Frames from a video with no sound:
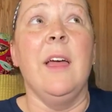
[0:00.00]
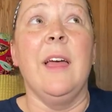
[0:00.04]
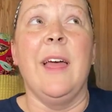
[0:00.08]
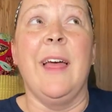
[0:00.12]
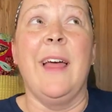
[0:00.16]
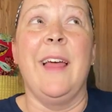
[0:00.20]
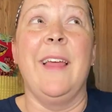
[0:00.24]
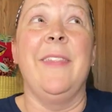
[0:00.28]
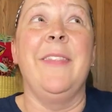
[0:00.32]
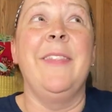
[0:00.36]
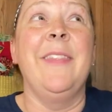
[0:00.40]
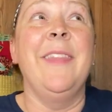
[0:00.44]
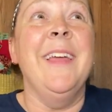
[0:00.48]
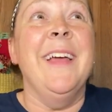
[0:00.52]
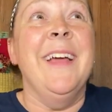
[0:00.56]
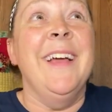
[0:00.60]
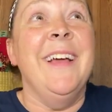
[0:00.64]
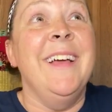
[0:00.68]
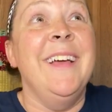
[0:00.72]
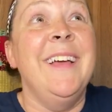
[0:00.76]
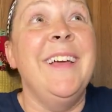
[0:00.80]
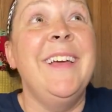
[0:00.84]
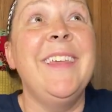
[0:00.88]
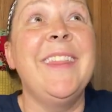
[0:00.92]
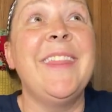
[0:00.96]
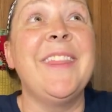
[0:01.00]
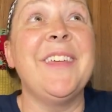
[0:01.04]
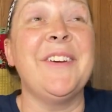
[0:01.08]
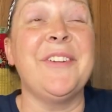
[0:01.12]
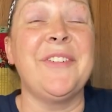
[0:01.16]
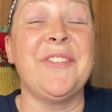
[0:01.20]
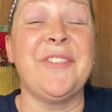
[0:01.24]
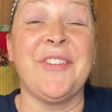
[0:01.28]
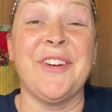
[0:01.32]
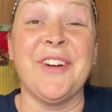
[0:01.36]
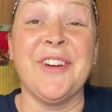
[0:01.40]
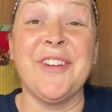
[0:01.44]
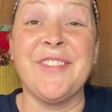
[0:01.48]
And the
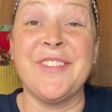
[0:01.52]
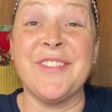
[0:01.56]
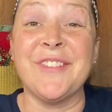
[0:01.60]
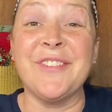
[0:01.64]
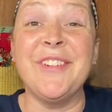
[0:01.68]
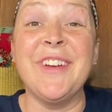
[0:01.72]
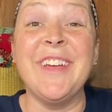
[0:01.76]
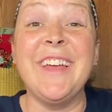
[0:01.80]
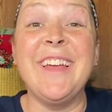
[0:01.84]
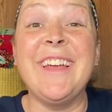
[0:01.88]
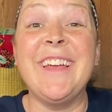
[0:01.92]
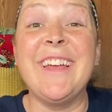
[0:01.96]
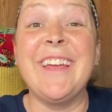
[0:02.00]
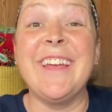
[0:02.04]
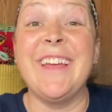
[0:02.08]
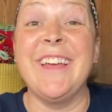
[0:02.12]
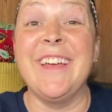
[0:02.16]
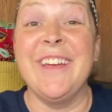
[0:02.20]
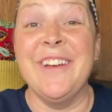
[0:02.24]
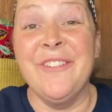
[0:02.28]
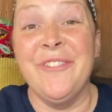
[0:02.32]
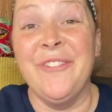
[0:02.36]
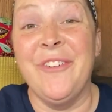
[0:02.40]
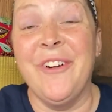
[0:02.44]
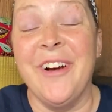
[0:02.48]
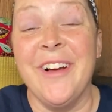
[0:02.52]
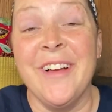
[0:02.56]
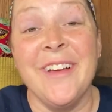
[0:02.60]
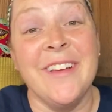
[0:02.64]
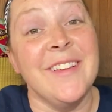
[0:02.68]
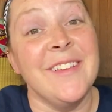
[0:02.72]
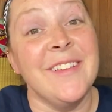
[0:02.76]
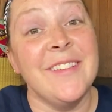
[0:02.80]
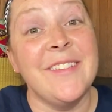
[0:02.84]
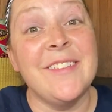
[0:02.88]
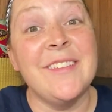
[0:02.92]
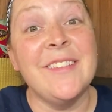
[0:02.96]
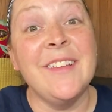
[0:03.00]
first week, it
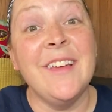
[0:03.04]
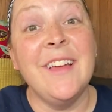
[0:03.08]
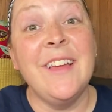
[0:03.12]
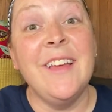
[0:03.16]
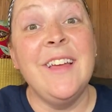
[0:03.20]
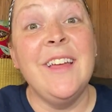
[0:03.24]
was